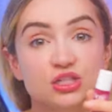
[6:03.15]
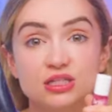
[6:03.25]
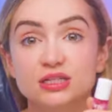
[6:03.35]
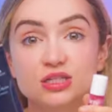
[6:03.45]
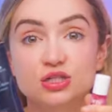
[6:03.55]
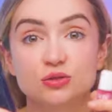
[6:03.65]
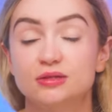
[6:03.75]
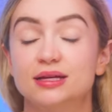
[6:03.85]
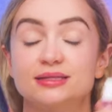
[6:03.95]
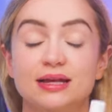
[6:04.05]
just these two
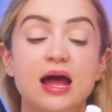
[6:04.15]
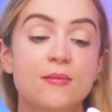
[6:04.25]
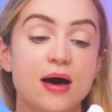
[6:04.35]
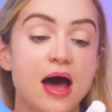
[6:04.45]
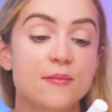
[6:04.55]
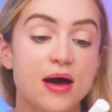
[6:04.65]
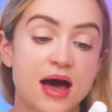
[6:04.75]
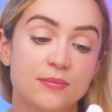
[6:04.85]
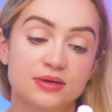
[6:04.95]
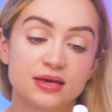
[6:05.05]
things. I'm a, I'm a
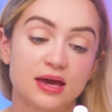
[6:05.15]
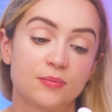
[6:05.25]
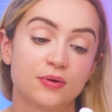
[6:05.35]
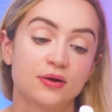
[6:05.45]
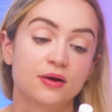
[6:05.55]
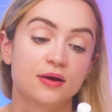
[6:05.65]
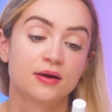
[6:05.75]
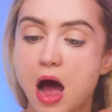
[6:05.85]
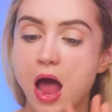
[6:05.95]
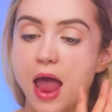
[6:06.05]
happy camper.
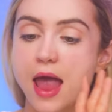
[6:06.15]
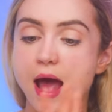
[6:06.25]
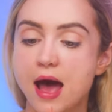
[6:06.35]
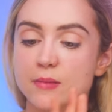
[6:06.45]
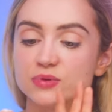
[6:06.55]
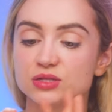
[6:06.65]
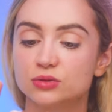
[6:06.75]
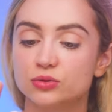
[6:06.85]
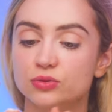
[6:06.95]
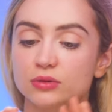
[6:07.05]
I
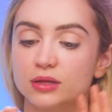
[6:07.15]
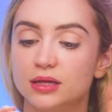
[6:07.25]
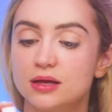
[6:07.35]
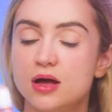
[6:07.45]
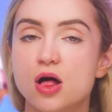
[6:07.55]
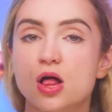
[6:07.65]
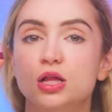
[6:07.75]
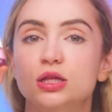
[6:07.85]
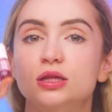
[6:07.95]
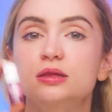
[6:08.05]
absolutely
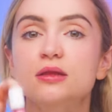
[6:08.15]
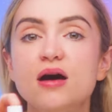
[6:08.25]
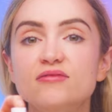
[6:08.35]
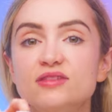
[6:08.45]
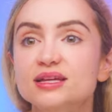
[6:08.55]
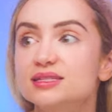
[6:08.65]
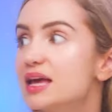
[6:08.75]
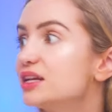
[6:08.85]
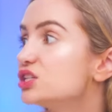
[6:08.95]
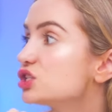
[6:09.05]
love this
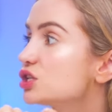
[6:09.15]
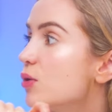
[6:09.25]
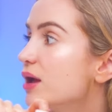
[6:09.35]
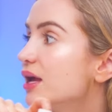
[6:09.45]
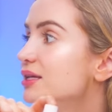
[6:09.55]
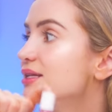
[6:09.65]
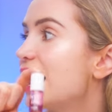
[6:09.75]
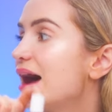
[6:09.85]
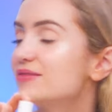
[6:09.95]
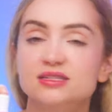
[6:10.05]
and it's so handy to
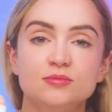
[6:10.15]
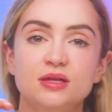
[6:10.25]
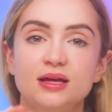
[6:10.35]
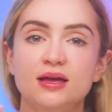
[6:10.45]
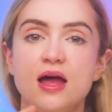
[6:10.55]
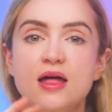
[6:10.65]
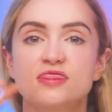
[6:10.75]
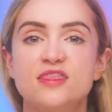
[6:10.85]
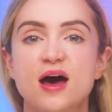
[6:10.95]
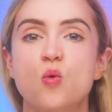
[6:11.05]
have something
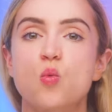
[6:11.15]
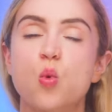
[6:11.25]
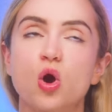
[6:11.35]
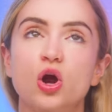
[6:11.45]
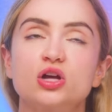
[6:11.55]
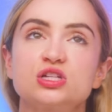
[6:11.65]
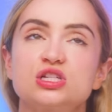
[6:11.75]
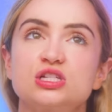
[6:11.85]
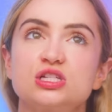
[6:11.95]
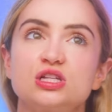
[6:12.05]
that
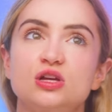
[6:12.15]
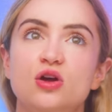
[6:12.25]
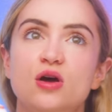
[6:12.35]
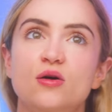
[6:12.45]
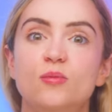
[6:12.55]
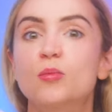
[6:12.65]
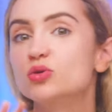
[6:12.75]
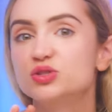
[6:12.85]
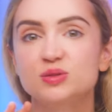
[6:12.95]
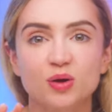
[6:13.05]
works
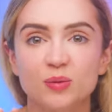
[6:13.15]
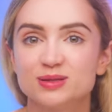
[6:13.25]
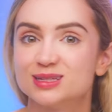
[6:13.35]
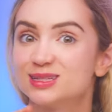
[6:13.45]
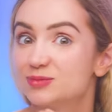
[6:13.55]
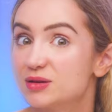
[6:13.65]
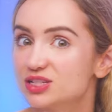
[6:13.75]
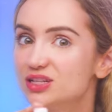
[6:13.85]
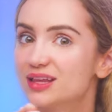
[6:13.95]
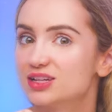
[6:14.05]
multi-purposes,
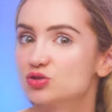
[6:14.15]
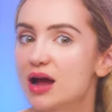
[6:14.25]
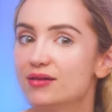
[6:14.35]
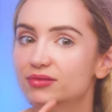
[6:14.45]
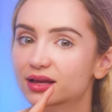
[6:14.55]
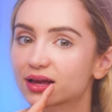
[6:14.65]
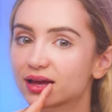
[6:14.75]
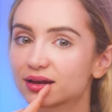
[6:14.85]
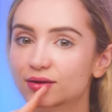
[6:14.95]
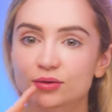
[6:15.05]
especially like traveling
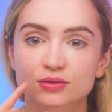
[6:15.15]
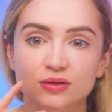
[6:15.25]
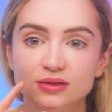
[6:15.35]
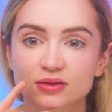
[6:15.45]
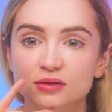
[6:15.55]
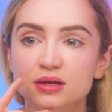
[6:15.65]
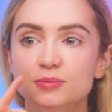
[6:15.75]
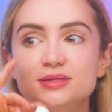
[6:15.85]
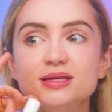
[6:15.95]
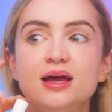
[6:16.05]
again, like the
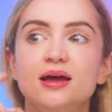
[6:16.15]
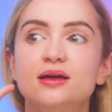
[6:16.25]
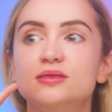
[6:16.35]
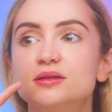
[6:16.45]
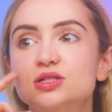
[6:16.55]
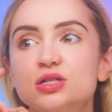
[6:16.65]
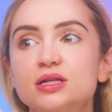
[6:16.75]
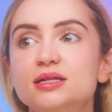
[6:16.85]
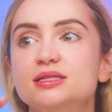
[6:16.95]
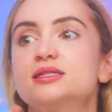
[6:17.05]
lips, the
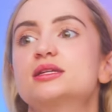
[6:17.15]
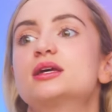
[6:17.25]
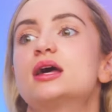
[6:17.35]
cheeks,